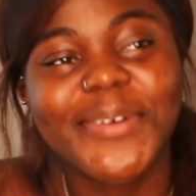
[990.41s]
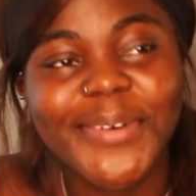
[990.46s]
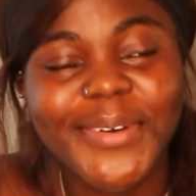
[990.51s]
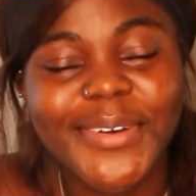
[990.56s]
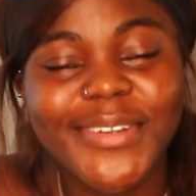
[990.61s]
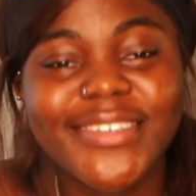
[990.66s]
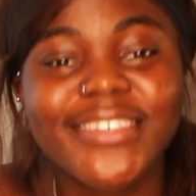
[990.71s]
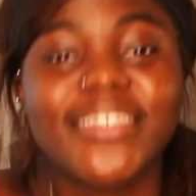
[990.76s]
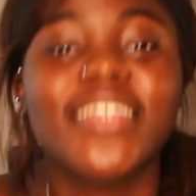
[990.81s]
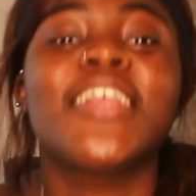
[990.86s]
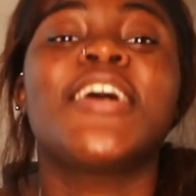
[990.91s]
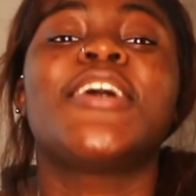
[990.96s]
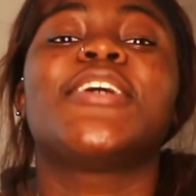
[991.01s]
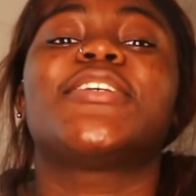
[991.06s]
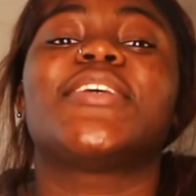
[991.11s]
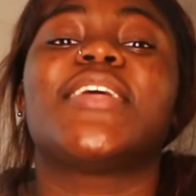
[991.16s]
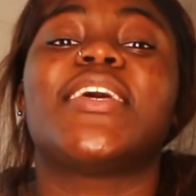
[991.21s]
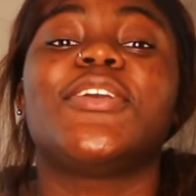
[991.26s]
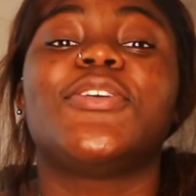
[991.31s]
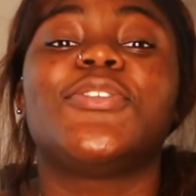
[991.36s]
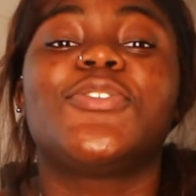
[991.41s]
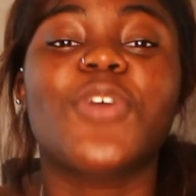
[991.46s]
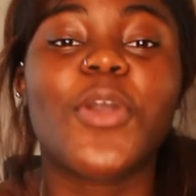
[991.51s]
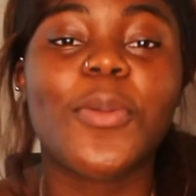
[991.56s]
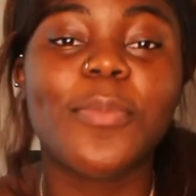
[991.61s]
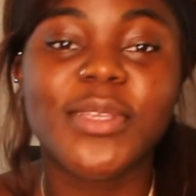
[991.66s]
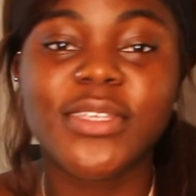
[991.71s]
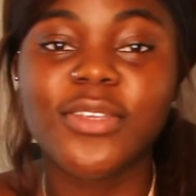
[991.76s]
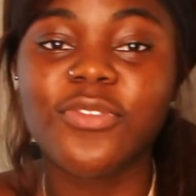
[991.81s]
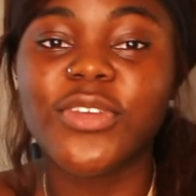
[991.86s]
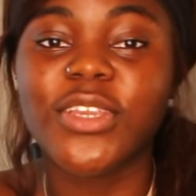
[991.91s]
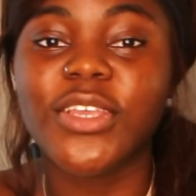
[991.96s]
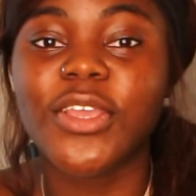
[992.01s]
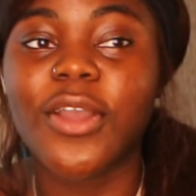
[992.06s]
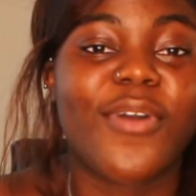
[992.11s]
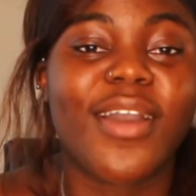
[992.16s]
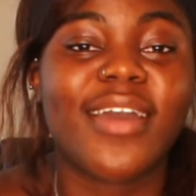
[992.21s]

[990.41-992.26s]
on so that you don't miss a video,